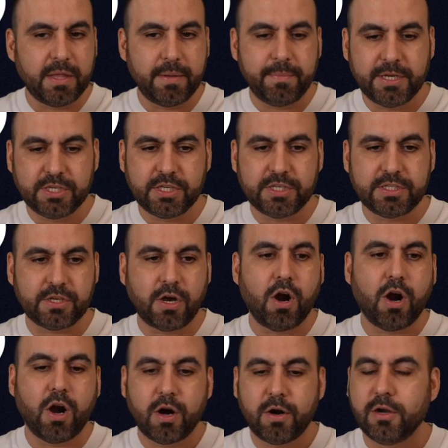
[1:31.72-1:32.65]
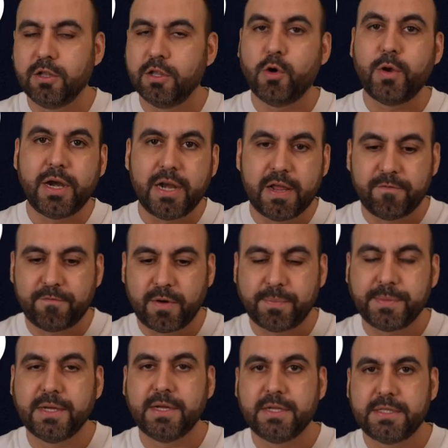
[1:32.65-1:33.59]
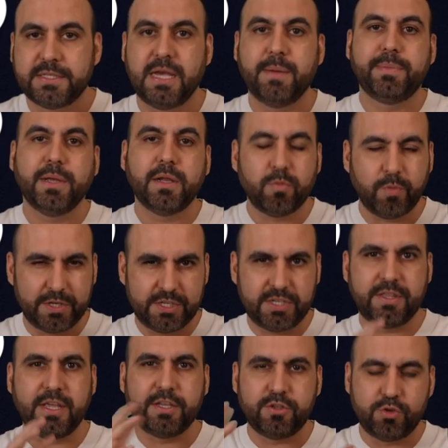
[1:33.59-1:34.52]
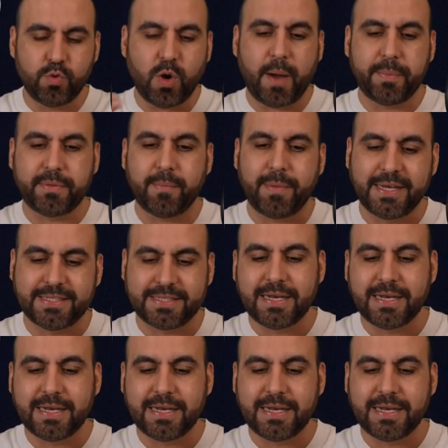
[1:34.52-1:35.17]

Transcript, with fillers: the images are loaded in from the template, which they do optimize